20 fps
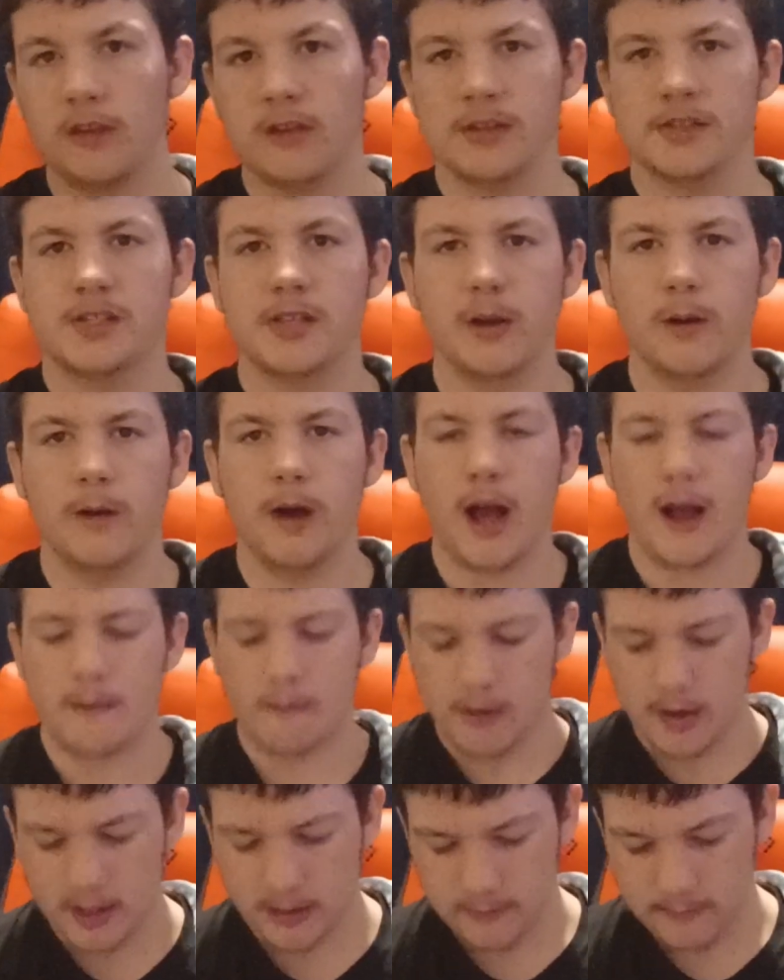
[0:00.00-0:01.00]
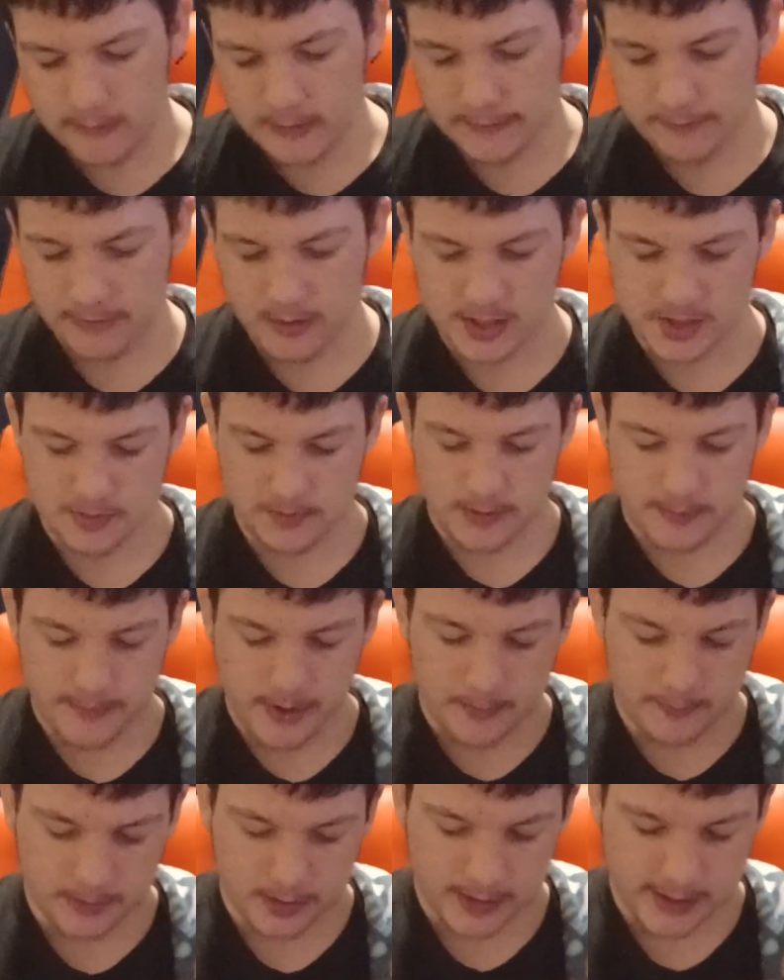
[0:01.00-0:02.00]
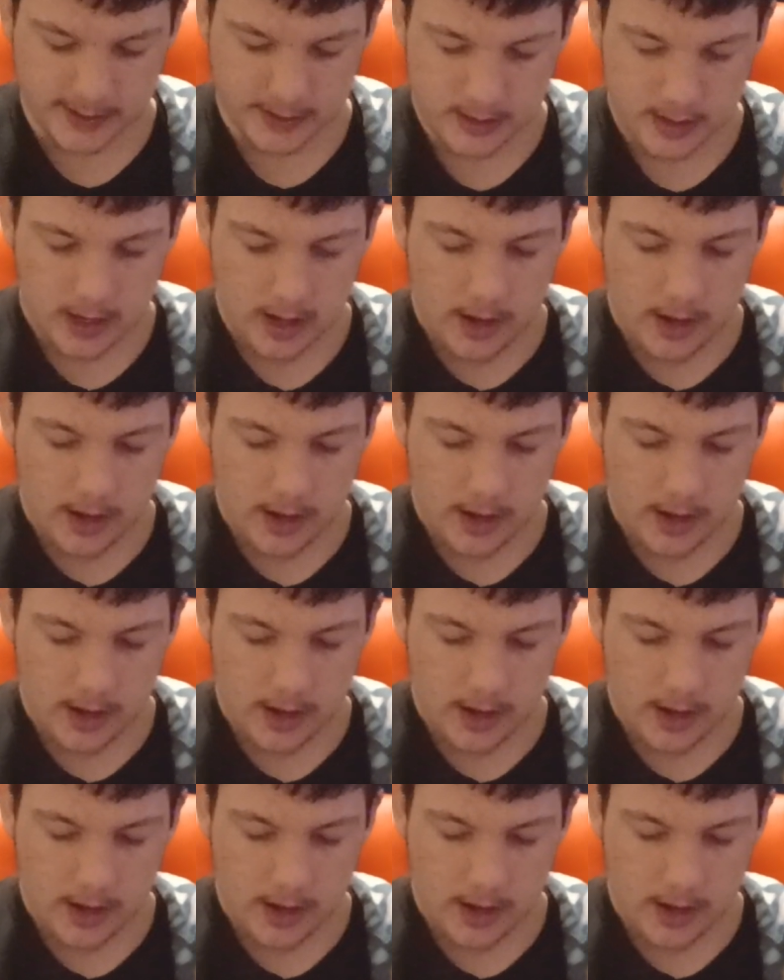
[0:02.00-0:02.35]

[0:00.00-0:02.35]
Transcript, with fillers: So I wanted to refresh my memory,